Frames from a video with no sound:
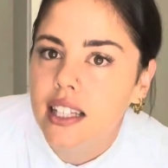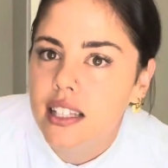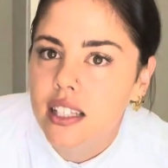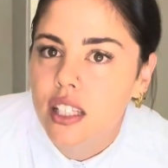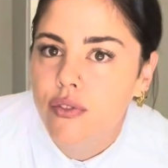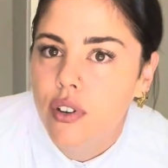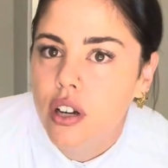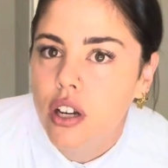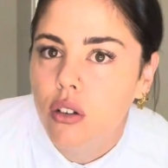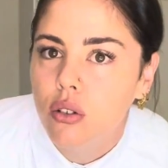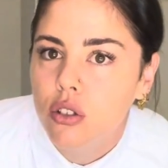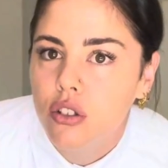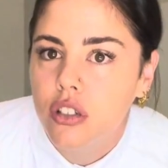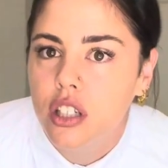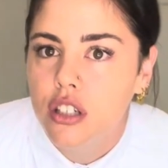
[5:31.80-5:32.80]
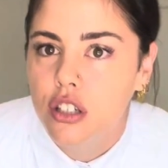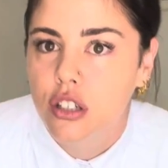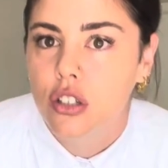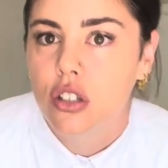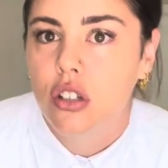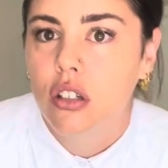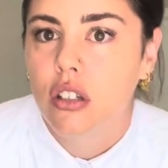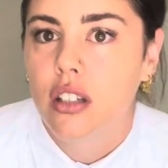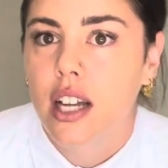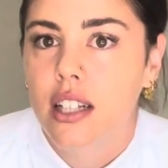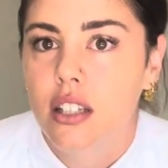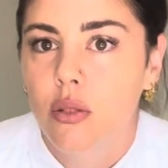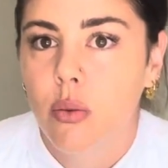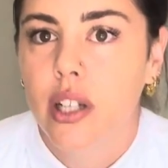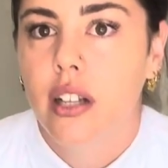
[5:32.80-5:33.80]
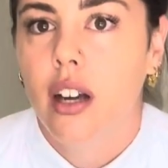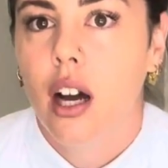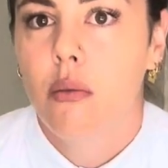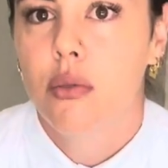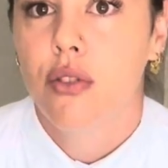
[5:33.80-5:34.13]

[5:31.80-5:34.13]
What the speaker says: this is a very old tradition, so that's where it comes